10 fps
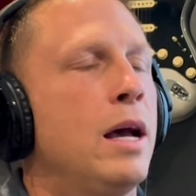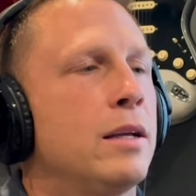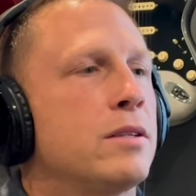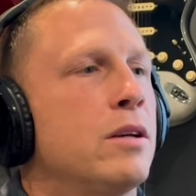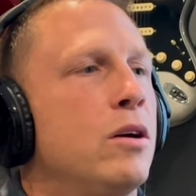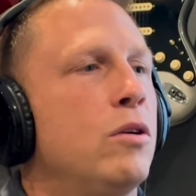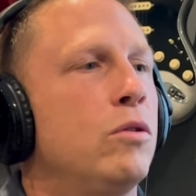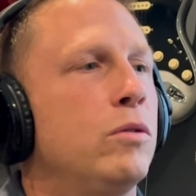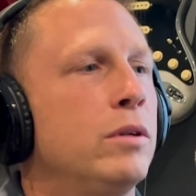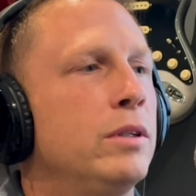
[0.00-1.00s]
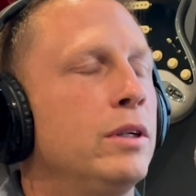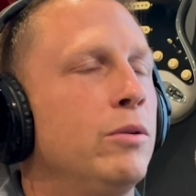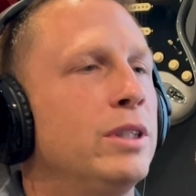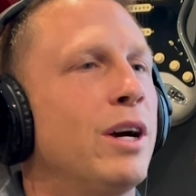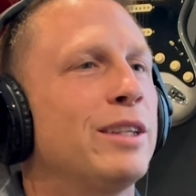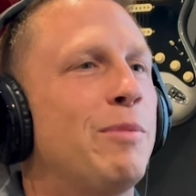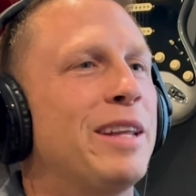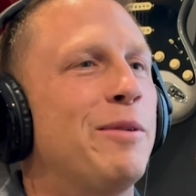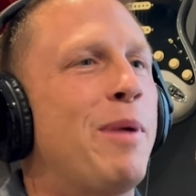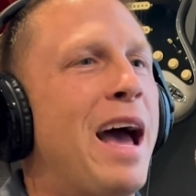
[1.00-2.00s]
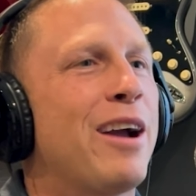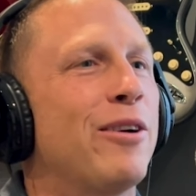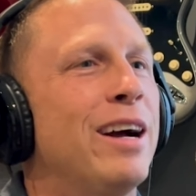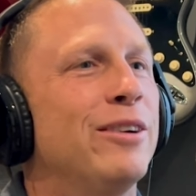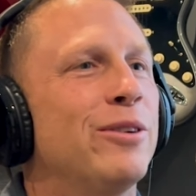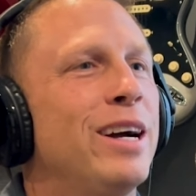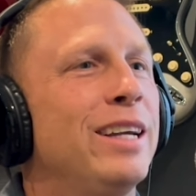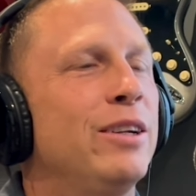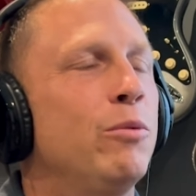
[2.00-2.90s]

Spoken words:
Yeah. So we talked about the background, right?